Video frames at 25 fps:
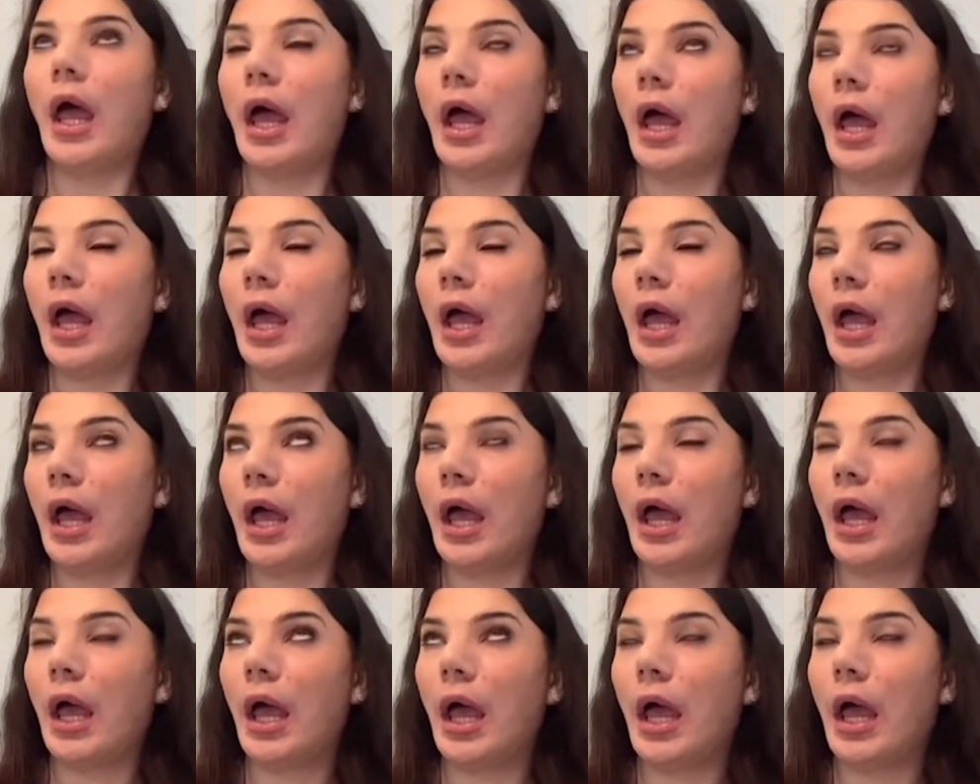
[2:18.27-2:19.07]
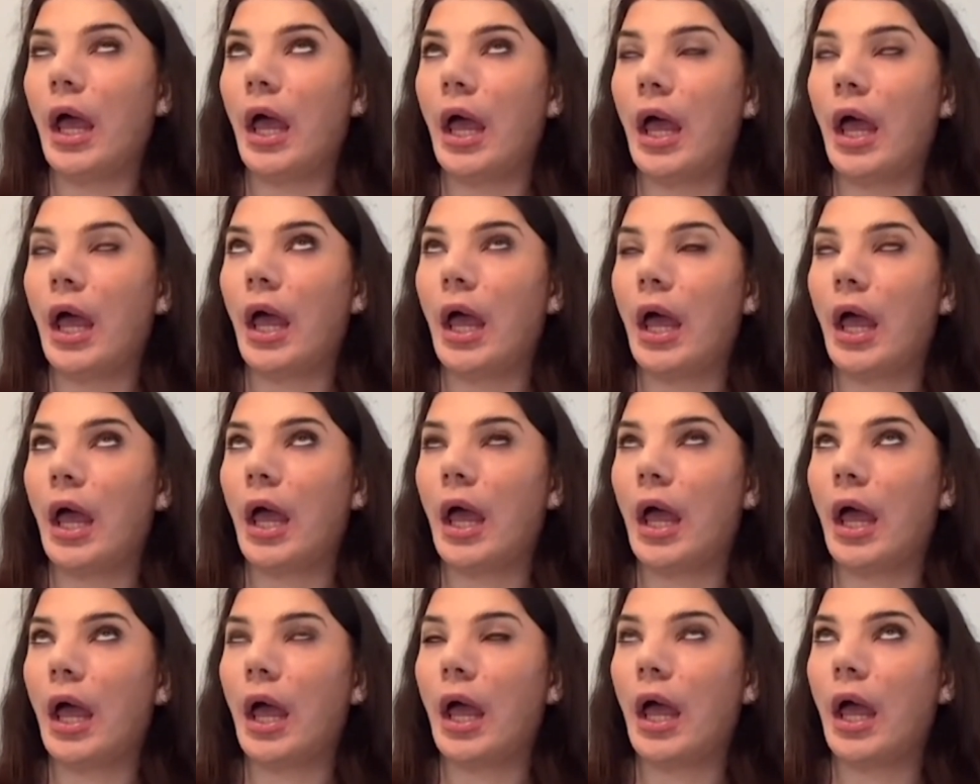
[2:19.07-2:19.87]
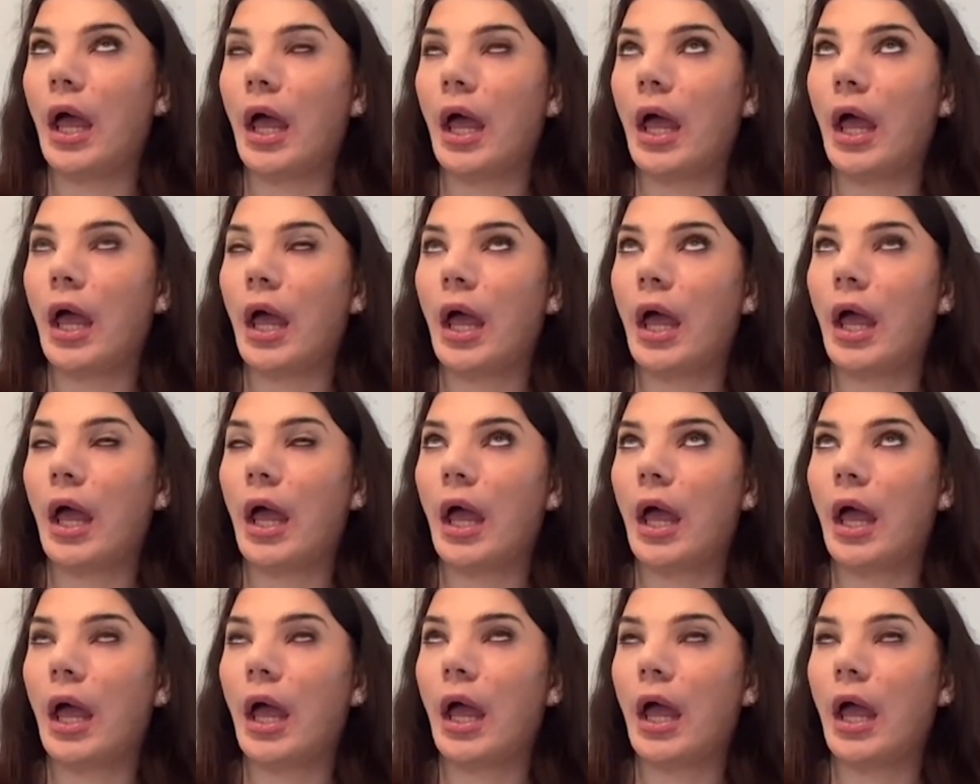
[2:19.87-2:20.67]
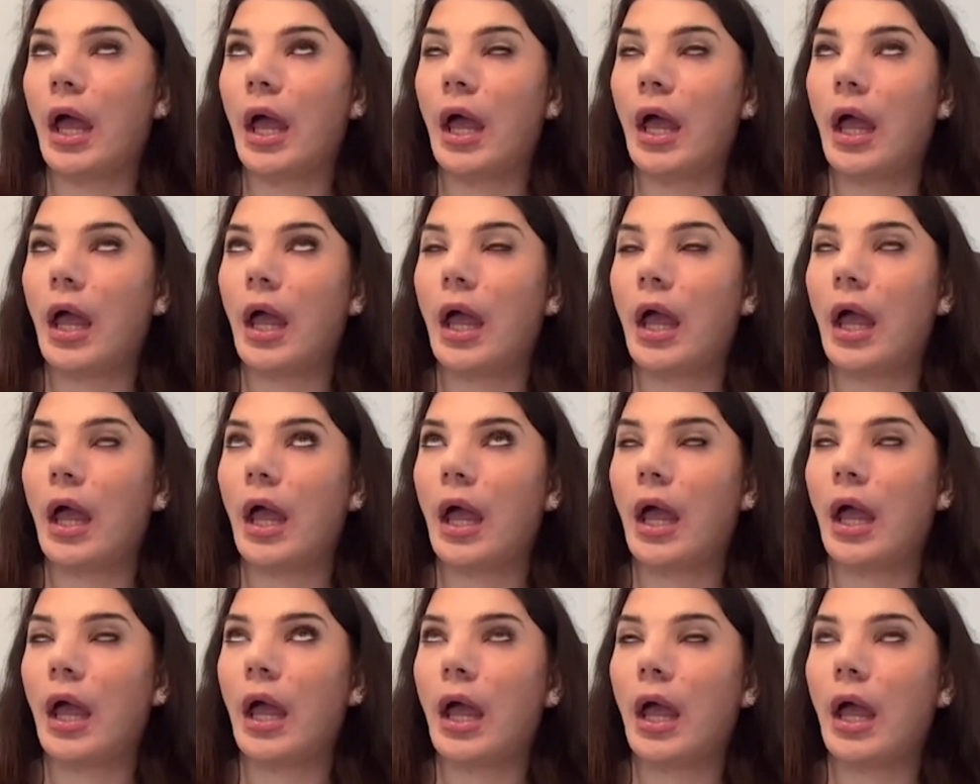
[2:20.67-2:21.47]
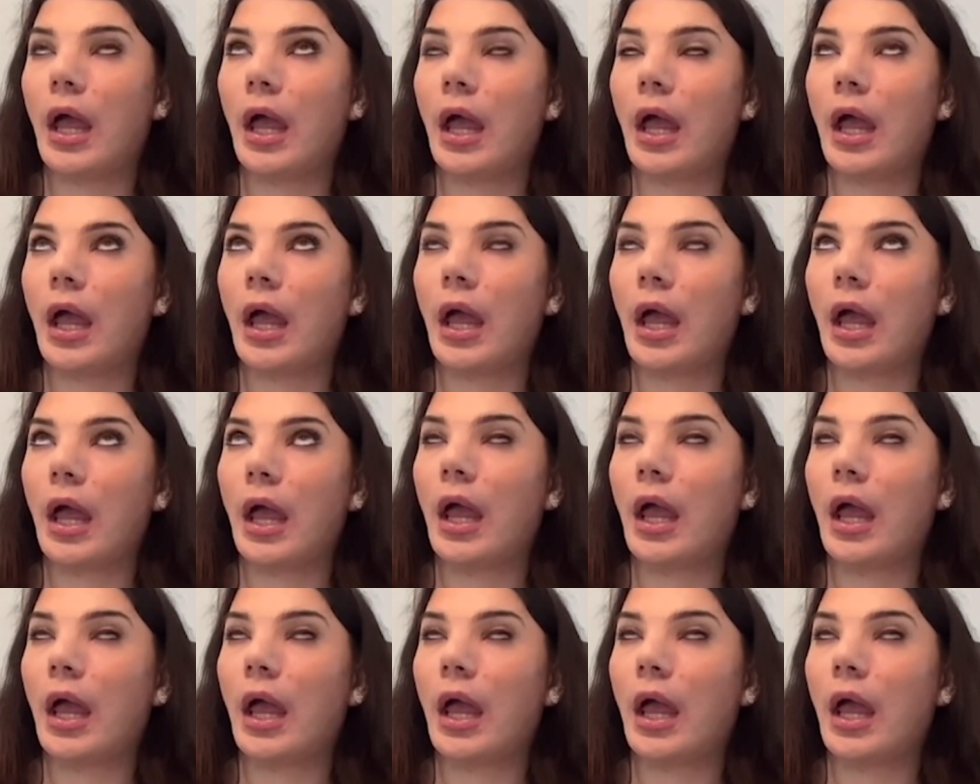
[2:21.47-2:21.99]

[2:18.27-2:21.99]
(no one is talking)